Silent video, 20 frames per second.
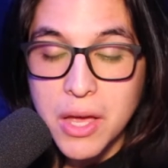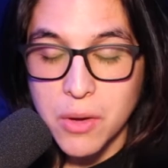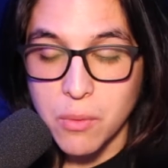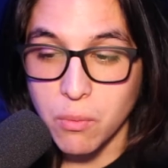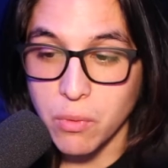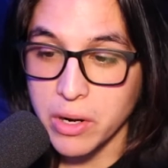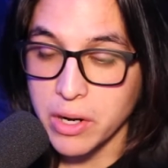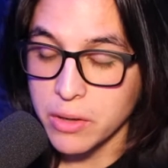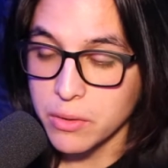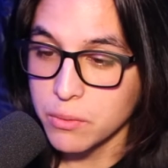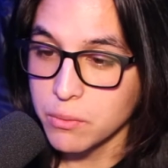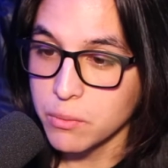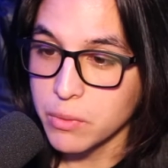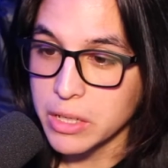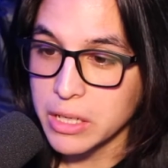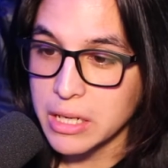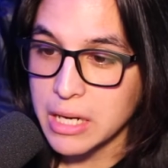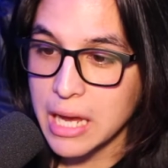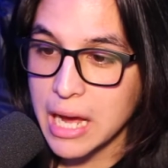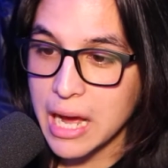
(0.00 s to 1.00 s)
when,
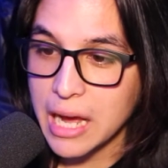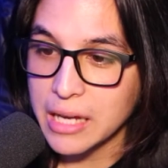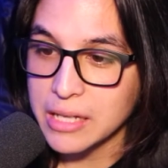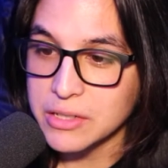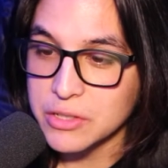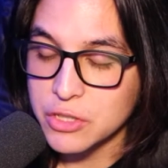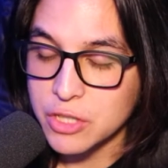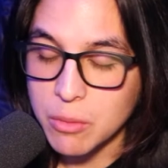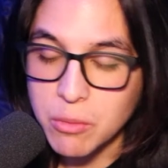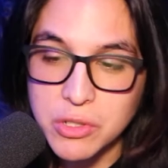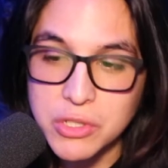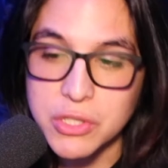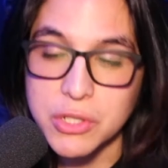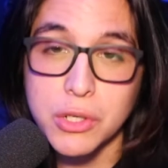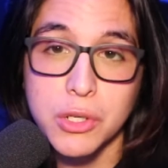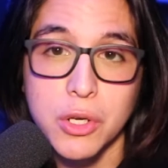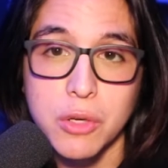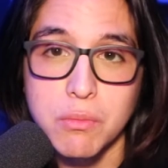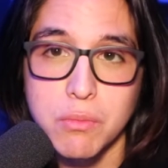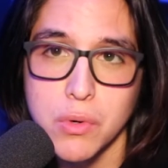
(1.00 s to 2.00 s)
when I, someone's in
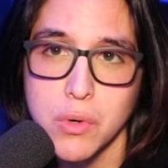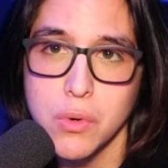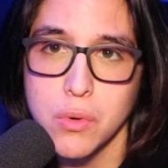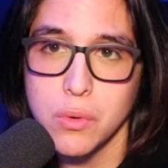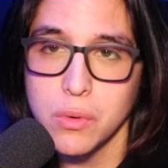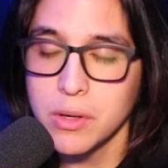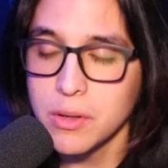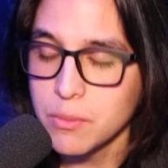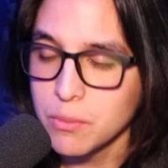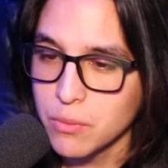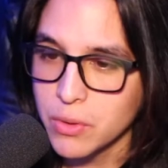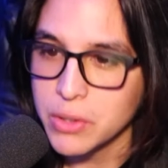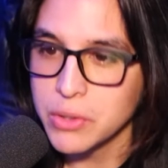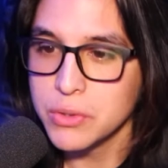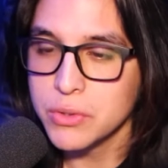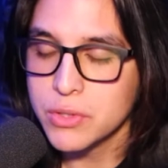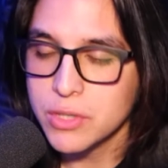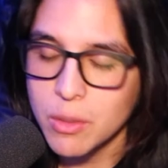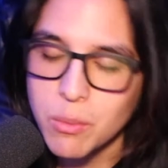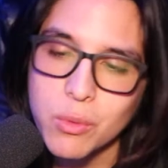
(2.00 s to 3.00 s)
a good mood, and
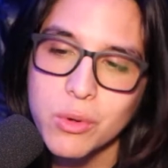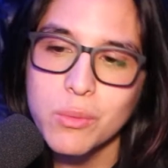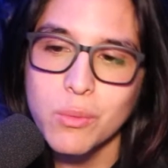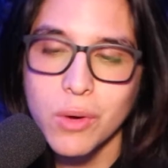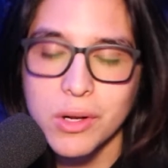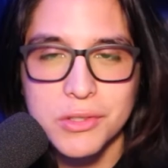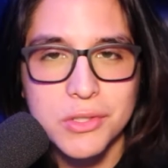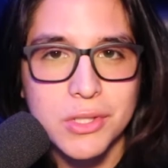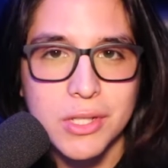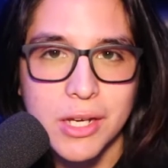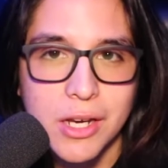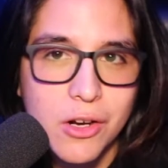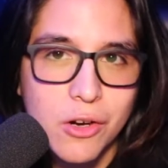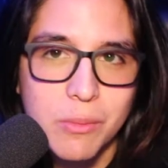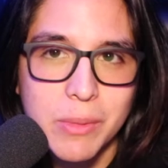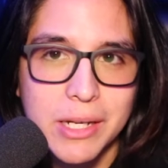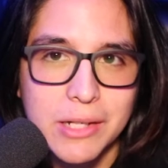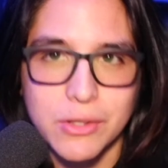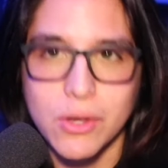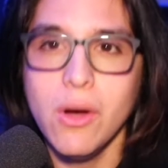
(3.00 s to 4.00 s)
when someone wants to hear
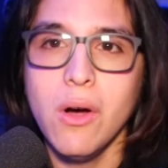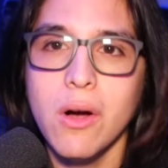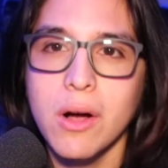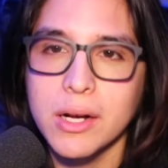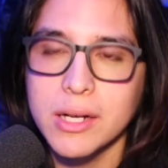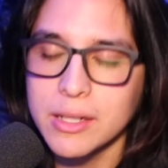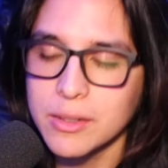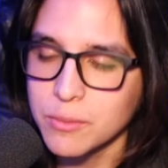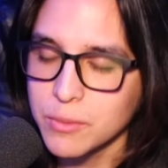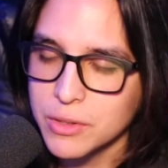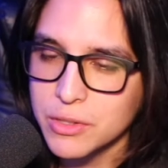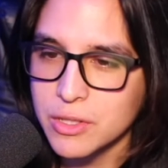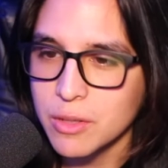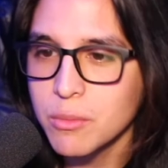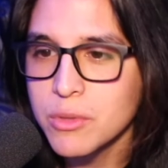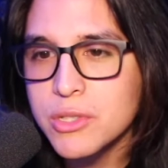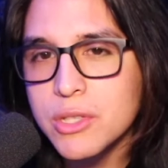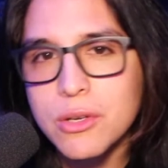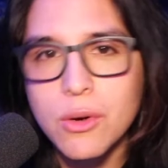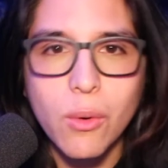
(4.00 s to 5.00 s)
me talk, and when
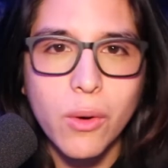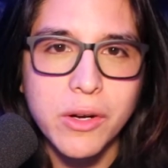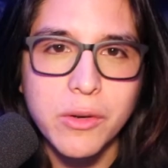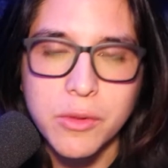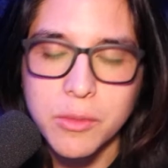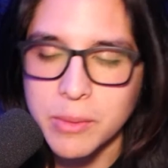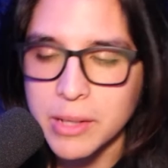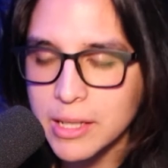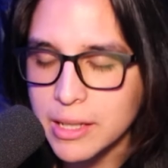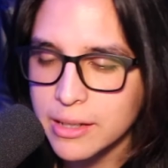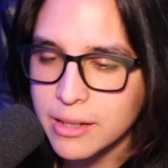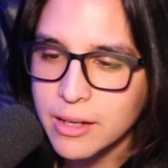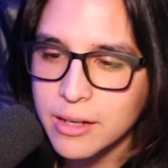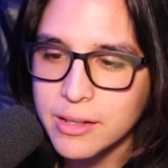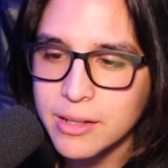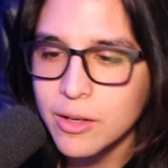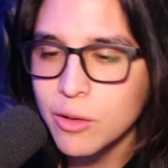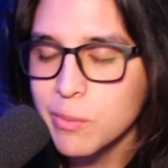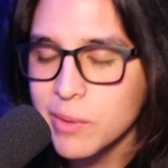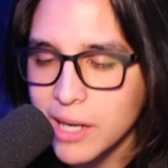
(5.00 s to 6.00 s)
someone's annoyed with me, like,
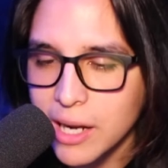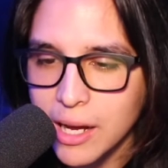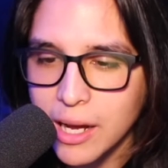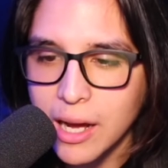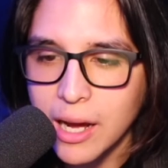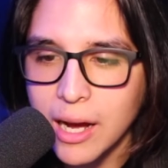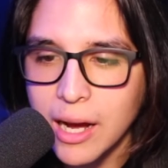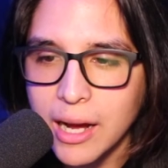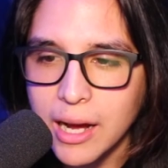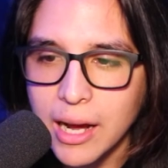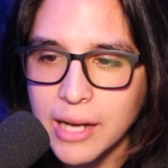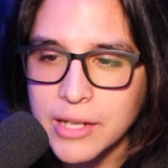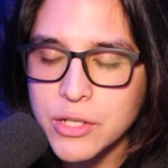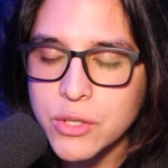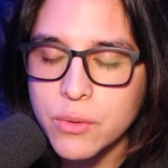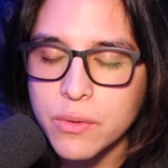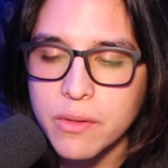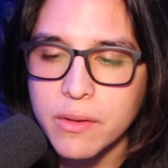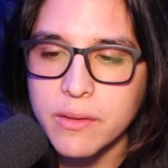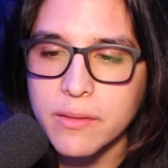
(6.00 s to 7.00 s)
you know, but I, I
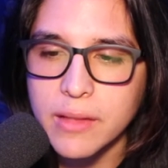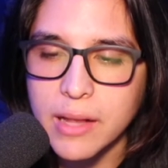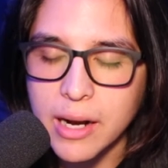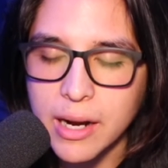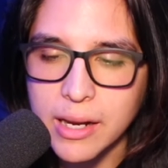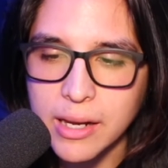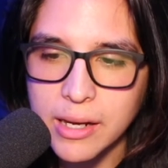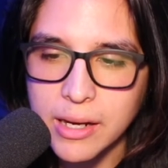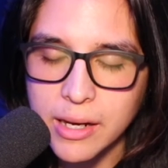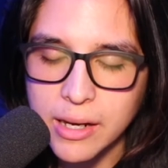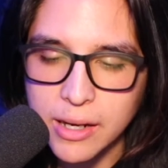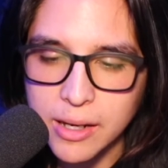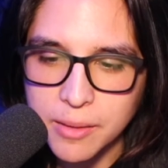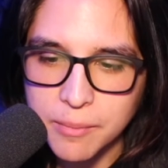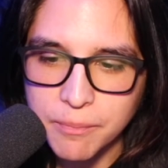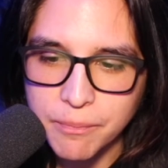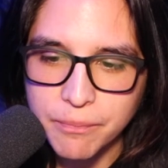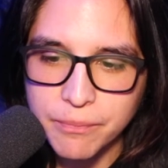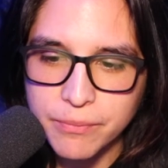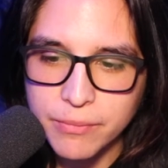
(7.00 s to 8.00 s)
do think that I,
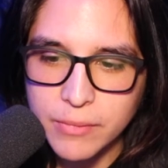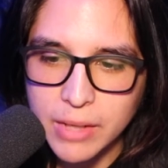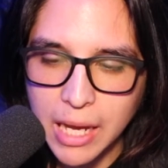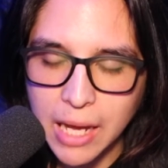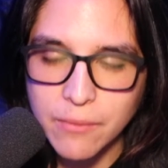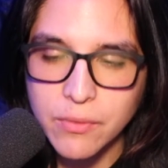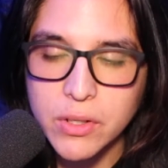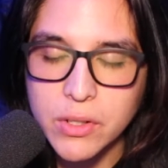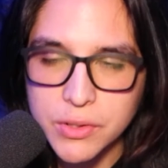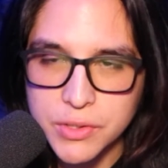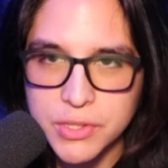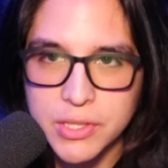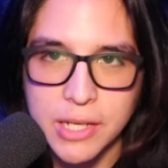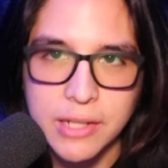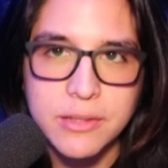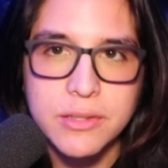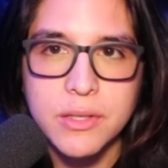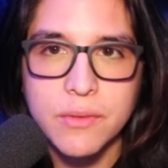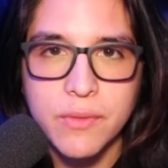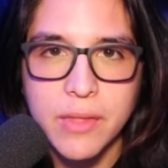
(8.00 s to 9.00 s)
um, I have a good
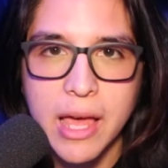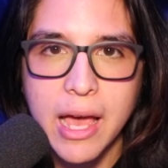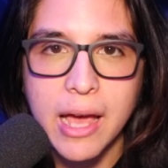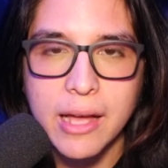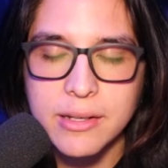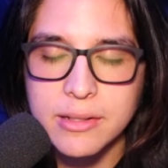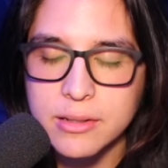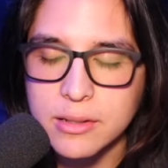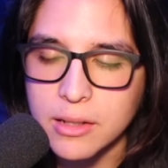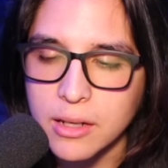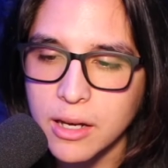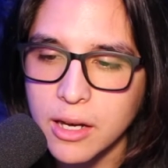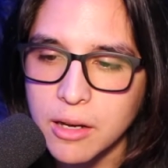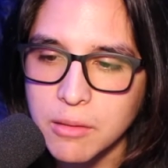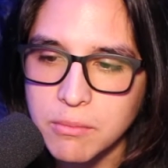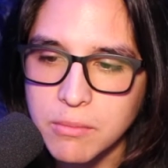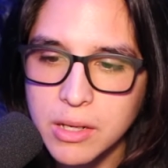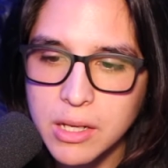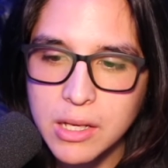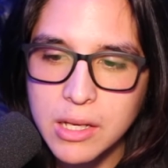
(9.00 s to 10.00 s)
sense of that.
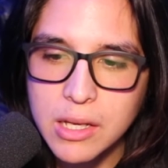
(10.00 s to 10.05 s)
Um,